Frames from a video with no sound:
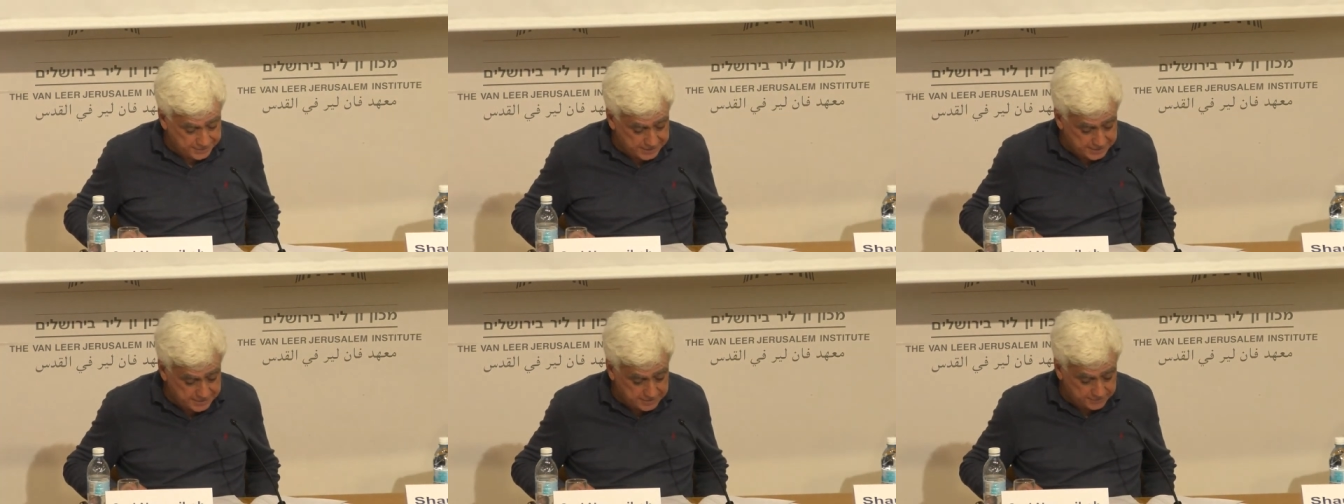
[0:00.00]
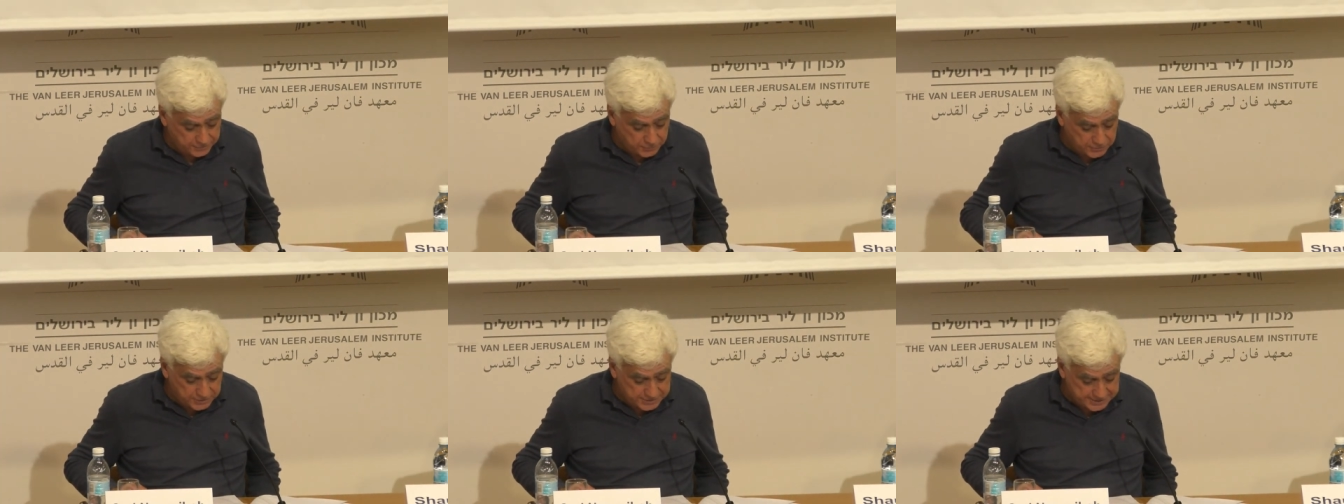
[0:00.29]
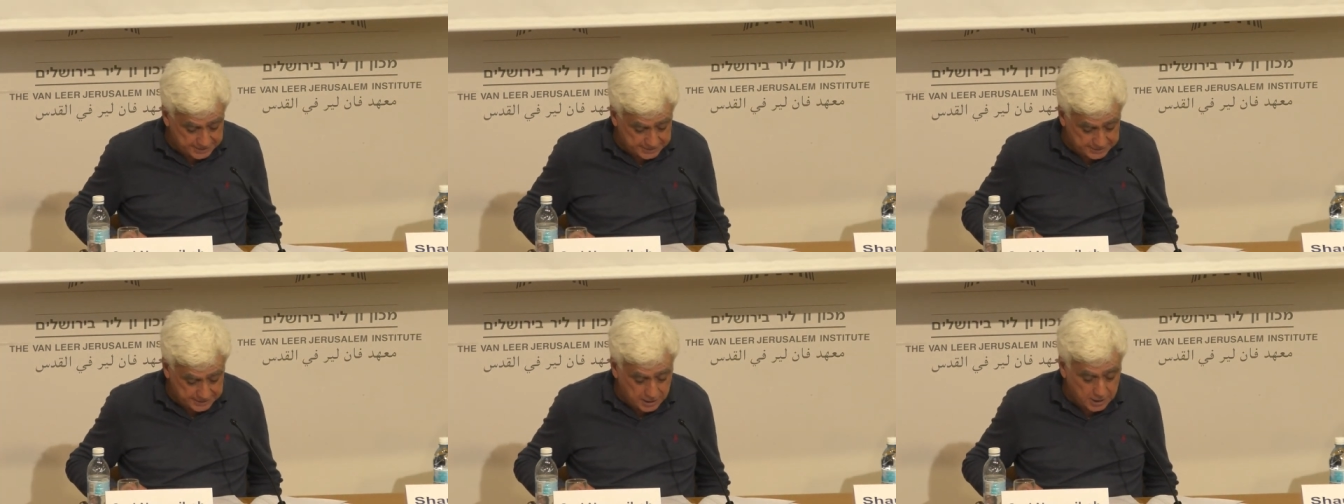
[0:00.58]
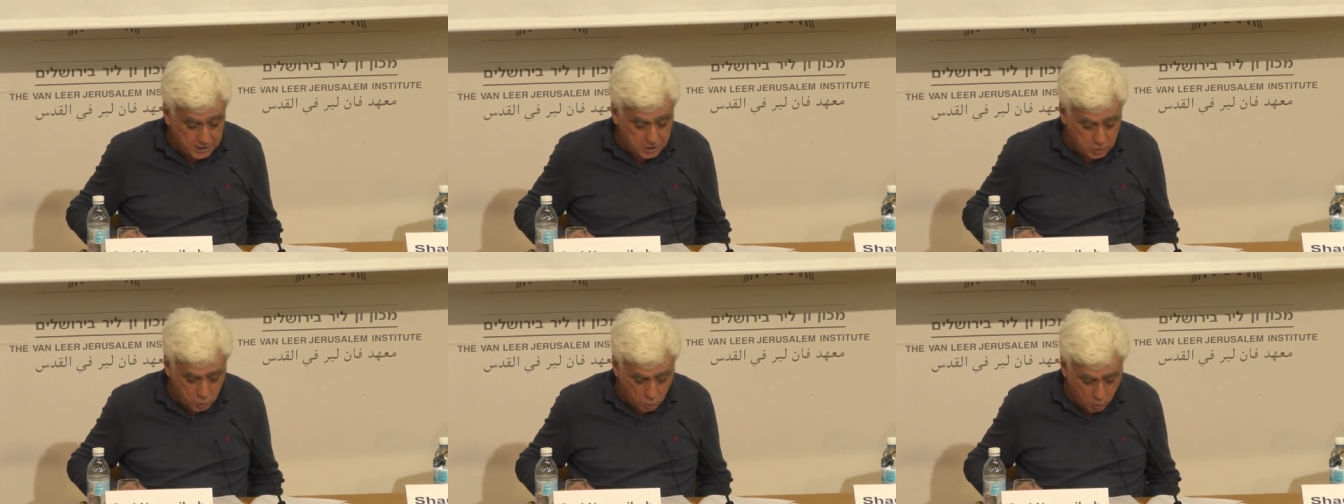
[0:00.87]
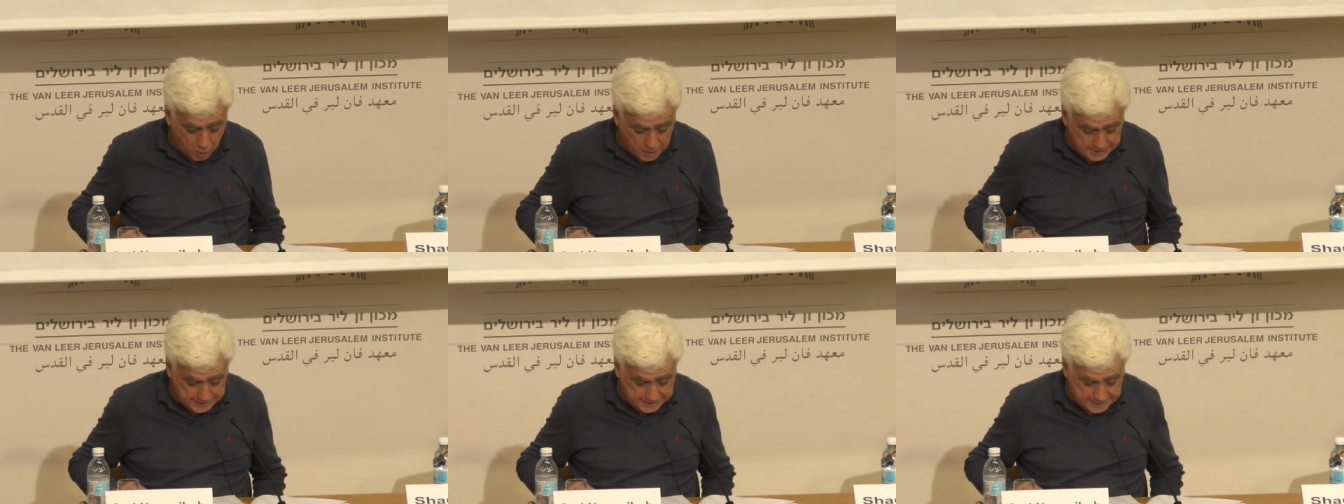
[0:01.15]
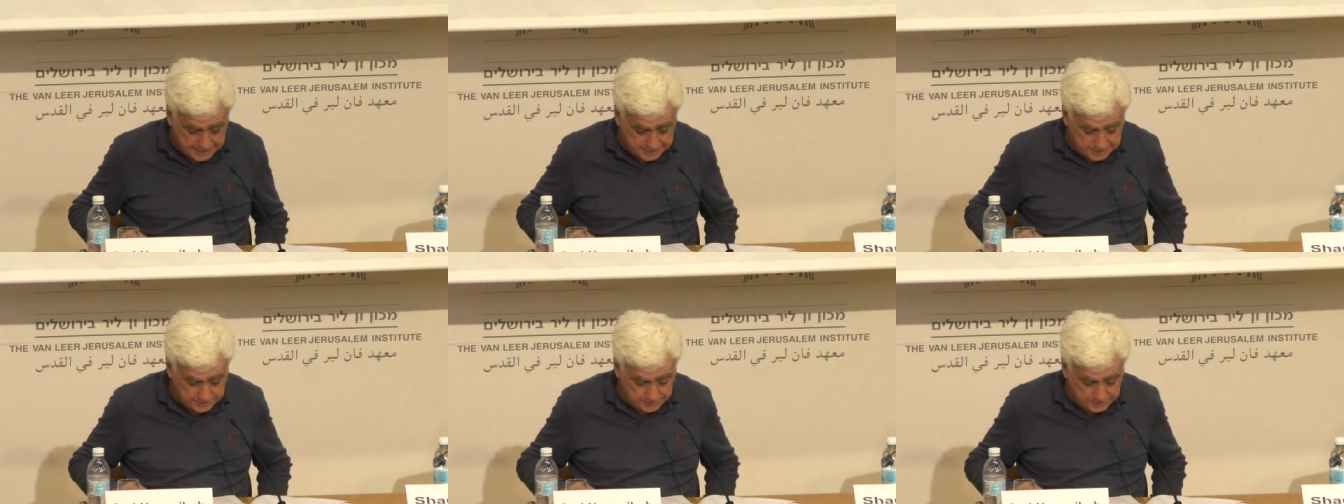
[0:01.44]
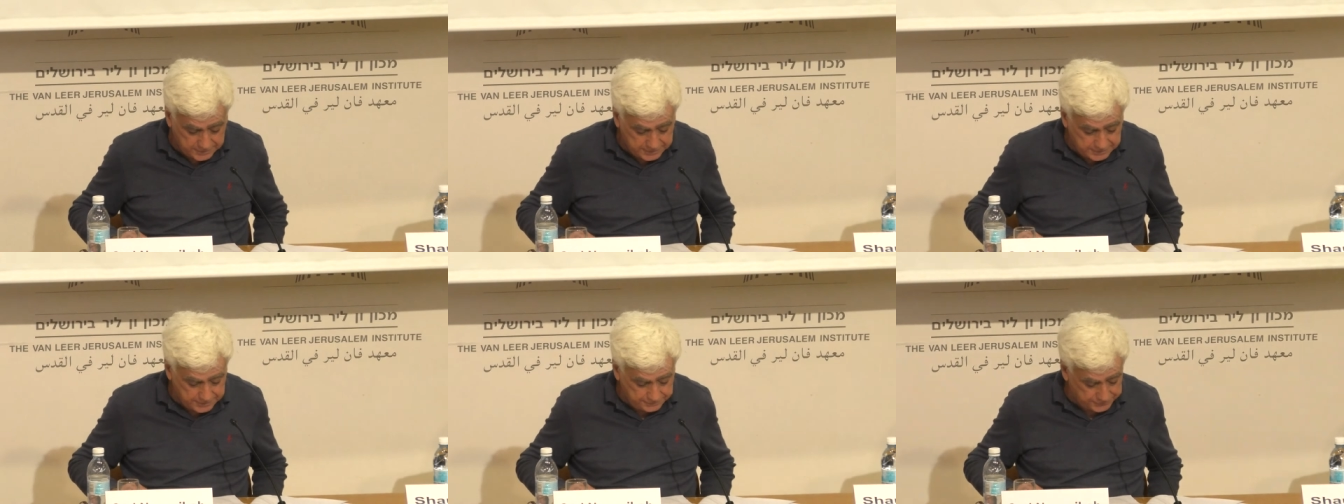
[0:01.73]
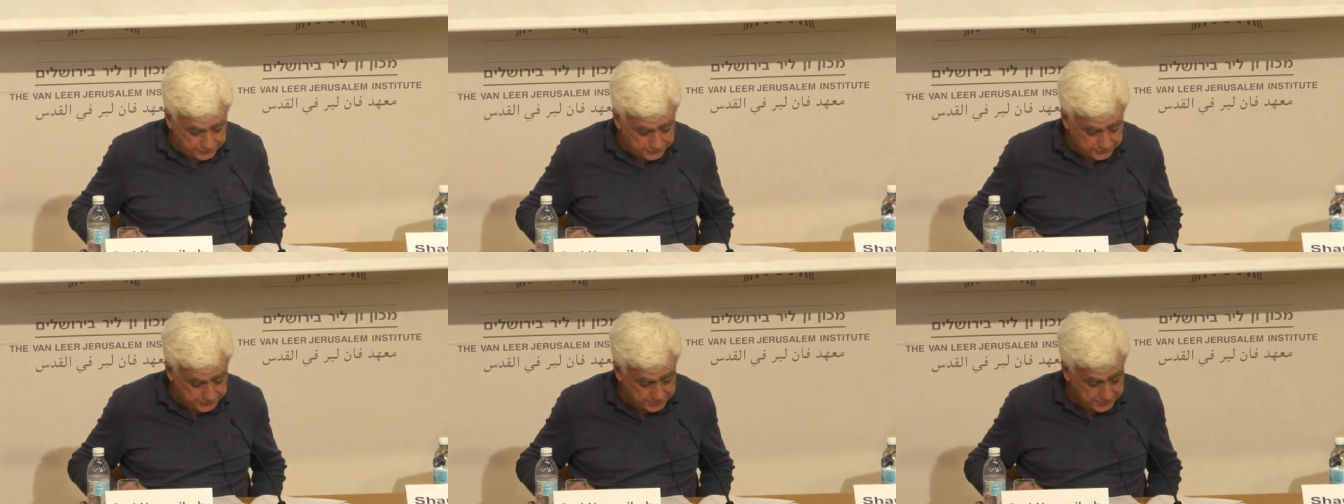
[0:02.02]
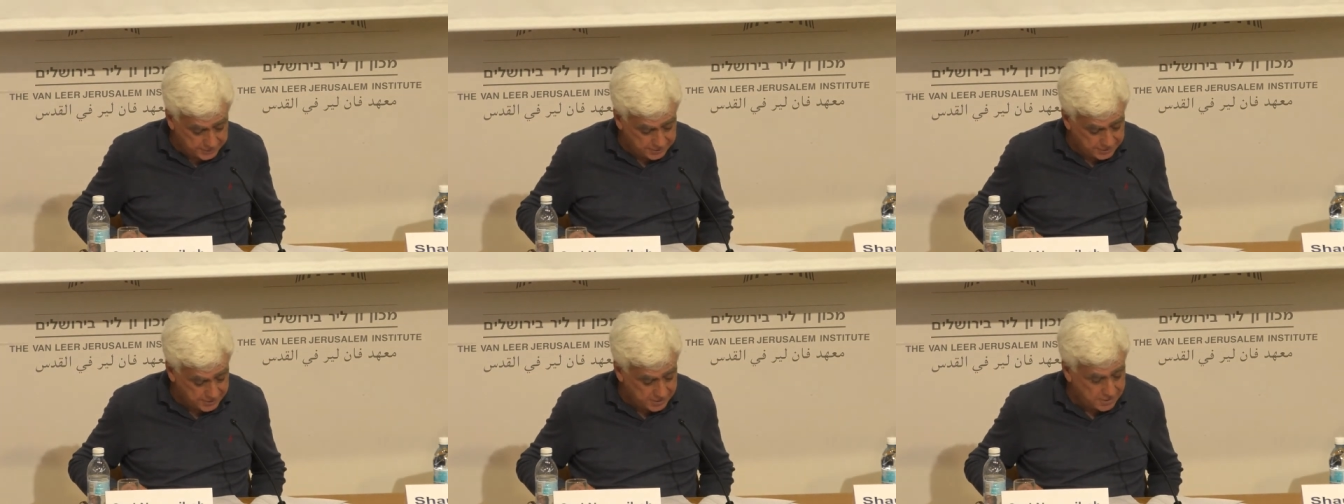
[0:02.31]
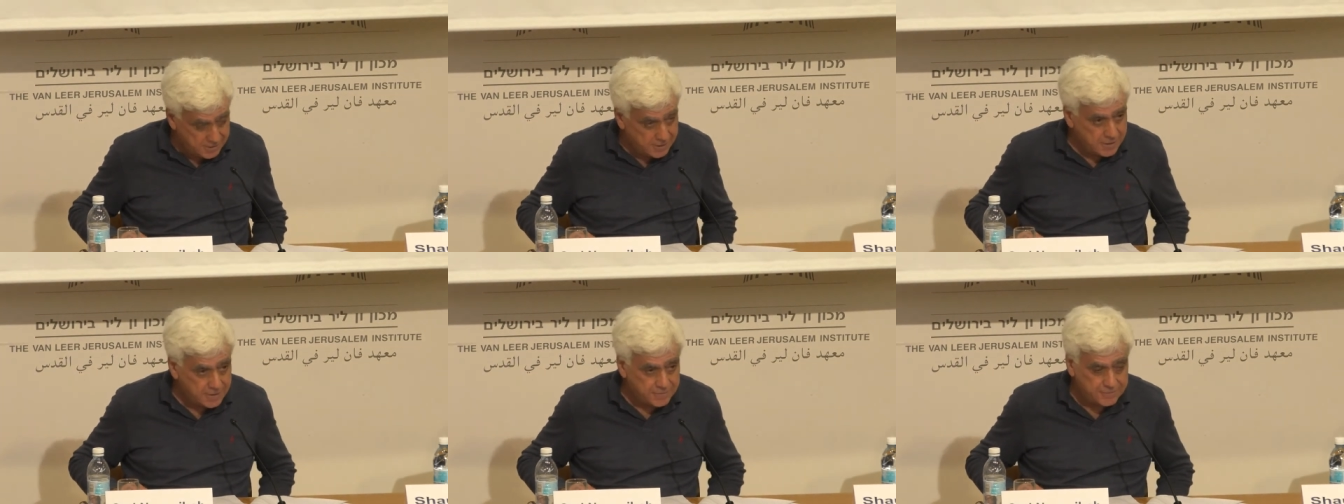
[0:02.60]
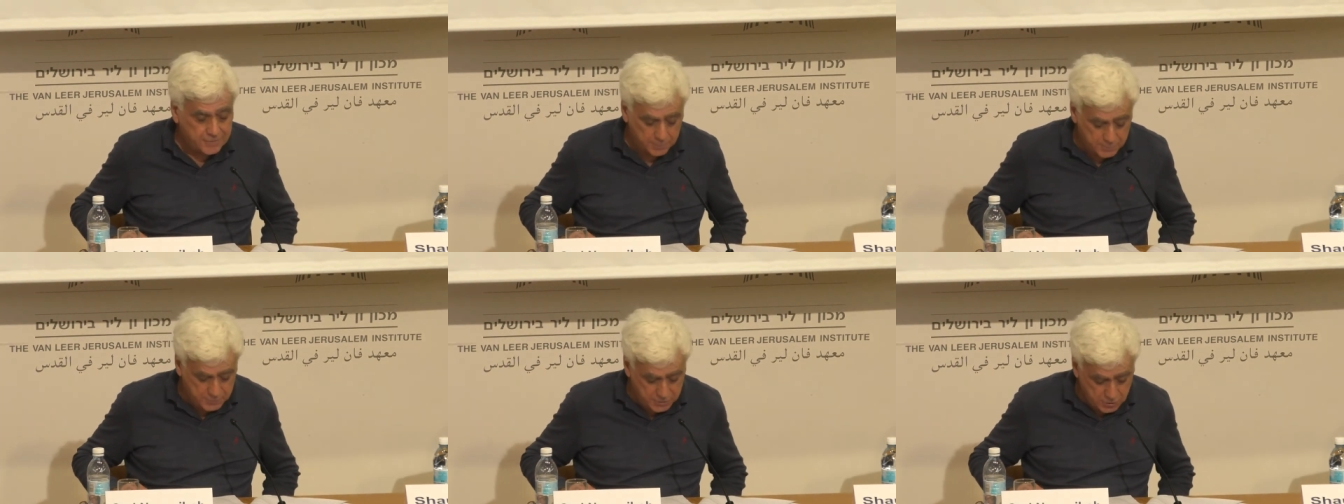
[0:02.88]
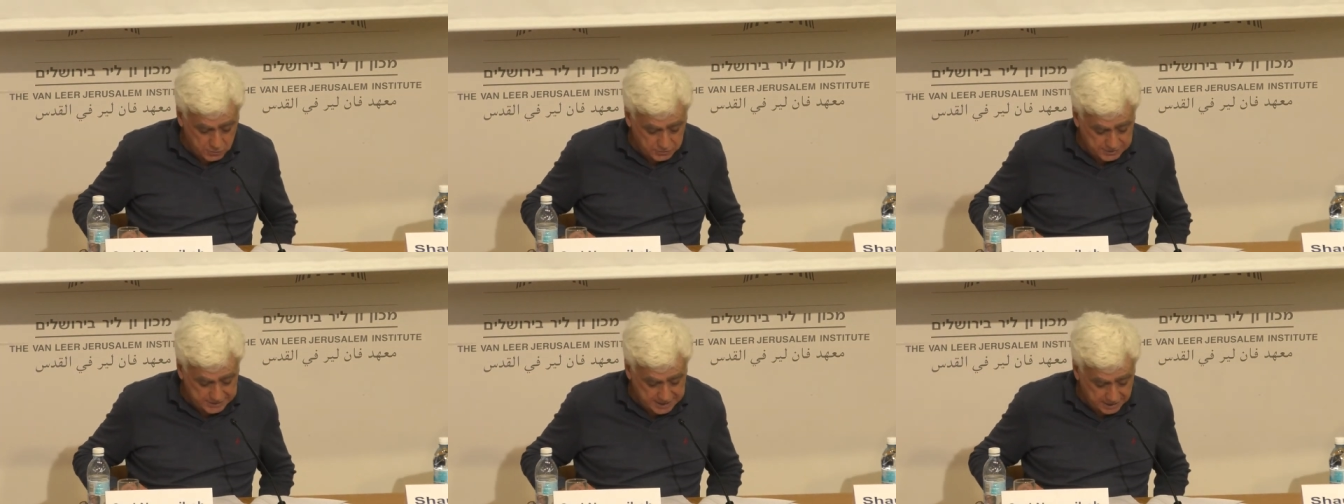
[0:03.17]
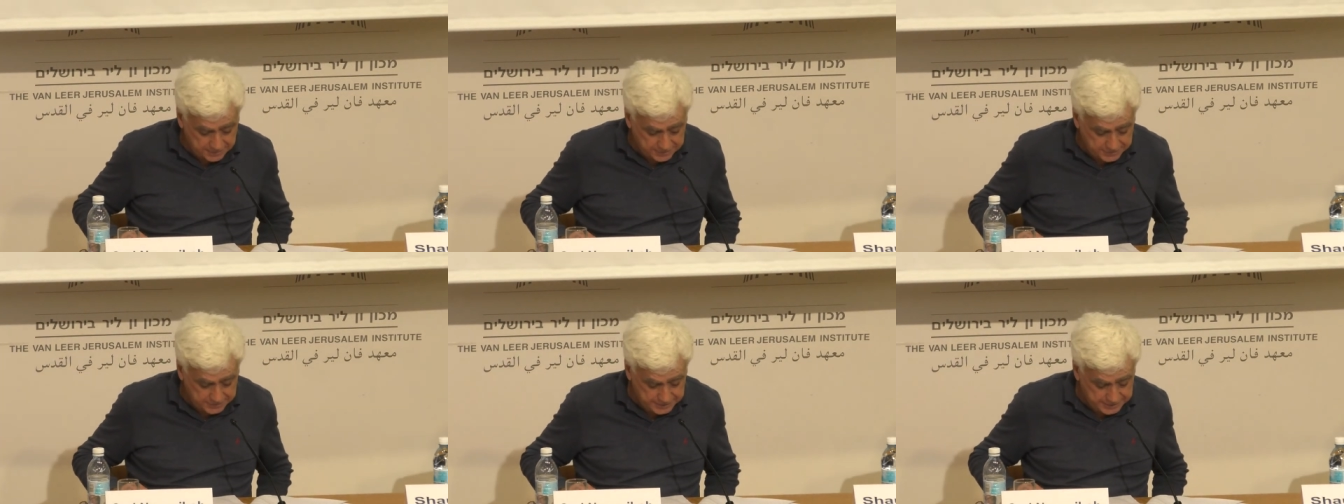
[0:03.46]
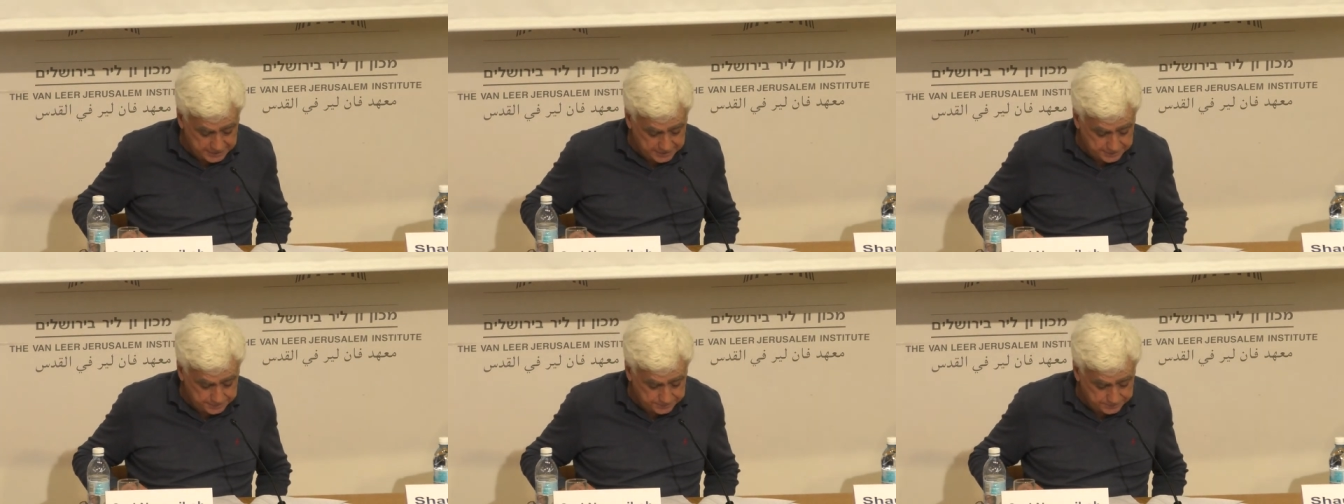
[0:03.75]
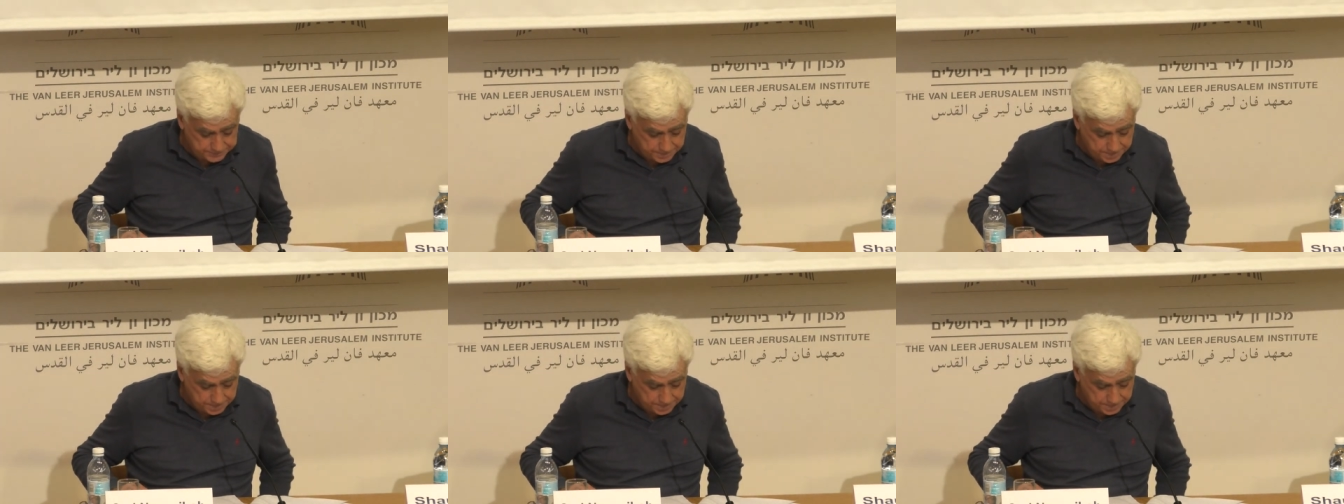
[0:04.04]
is for a city are qualitatively different from those governing